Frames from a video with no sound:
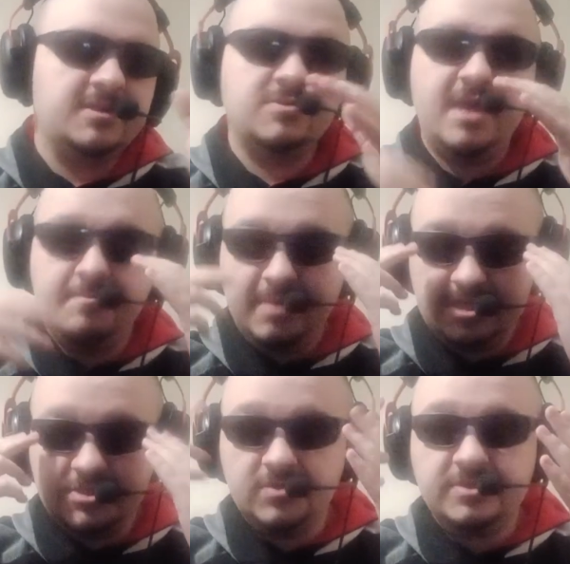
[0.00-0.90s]
So that
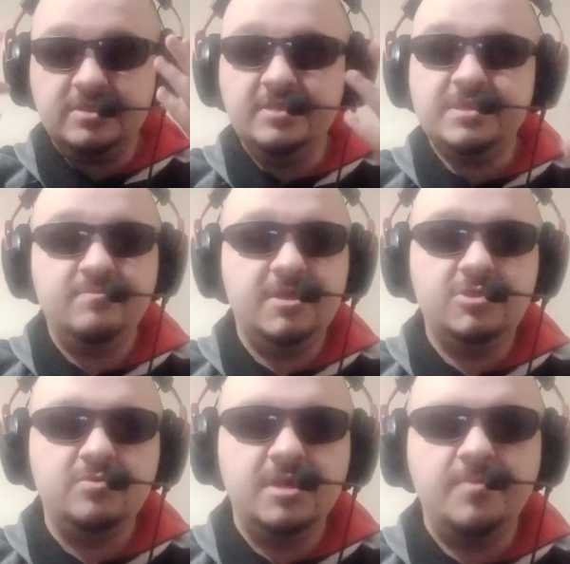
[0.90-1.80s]
makes no sense. That makes
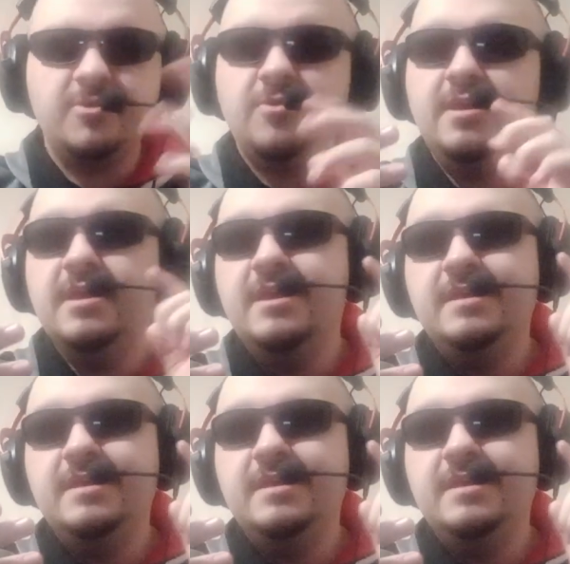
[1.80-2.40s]
you a hypocrite.